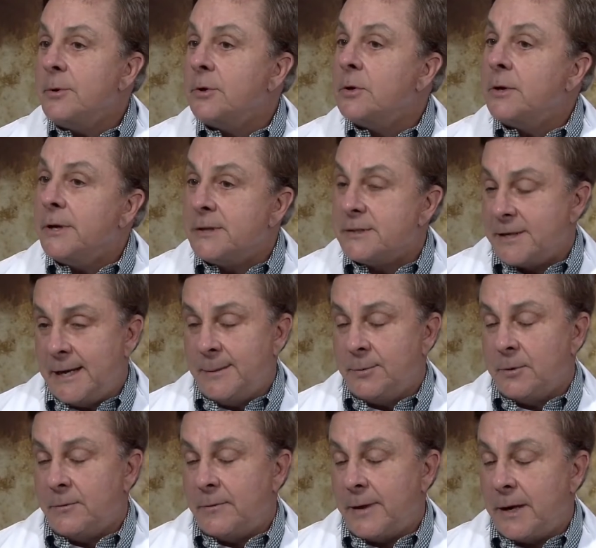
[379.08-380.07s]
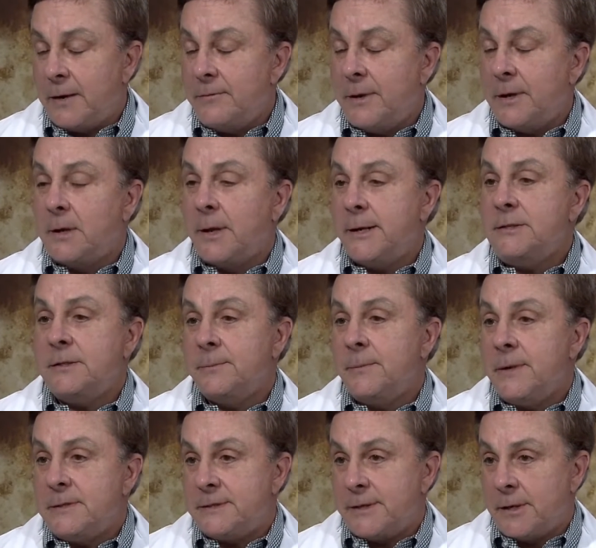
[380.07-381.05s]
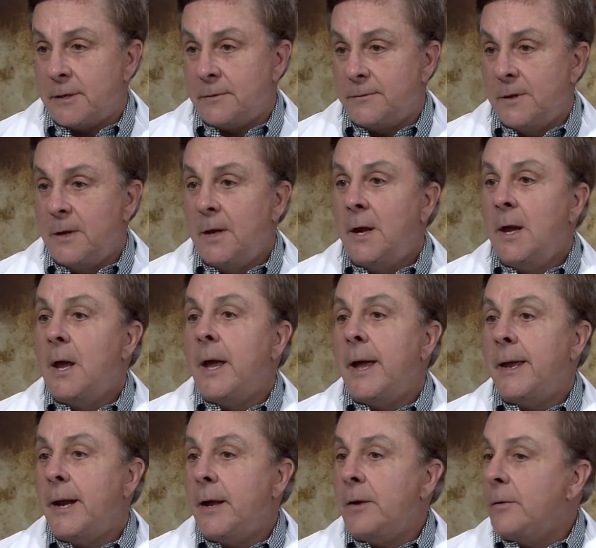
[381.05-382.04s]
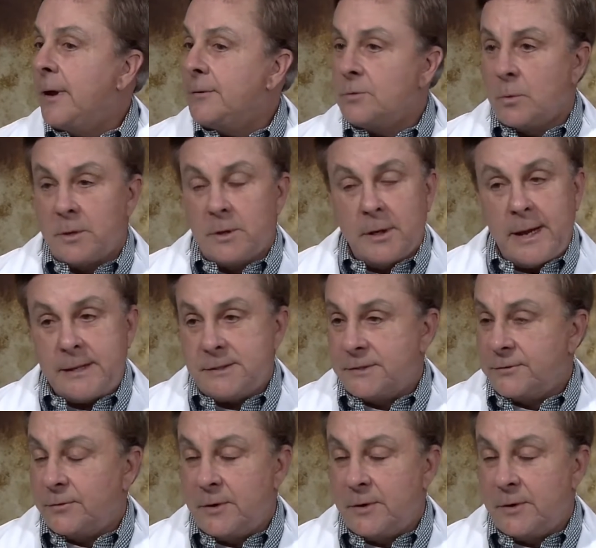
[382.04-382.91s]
good example of that. I've had LASIK myself, and I don't have to wear glasses for